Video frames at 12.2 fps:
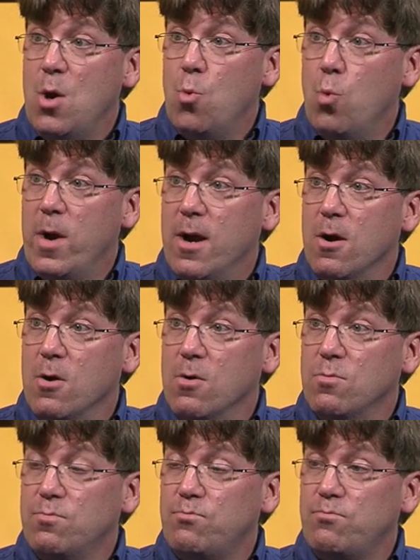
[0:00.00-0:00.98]

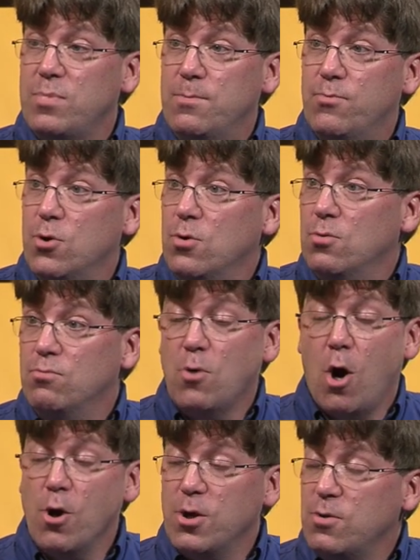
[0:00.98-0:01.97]
where people
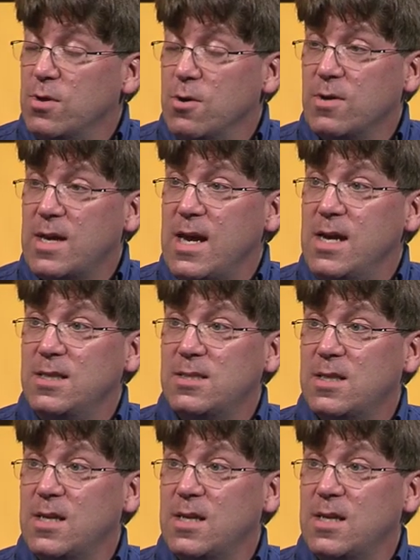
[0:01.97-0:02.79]
argue their case.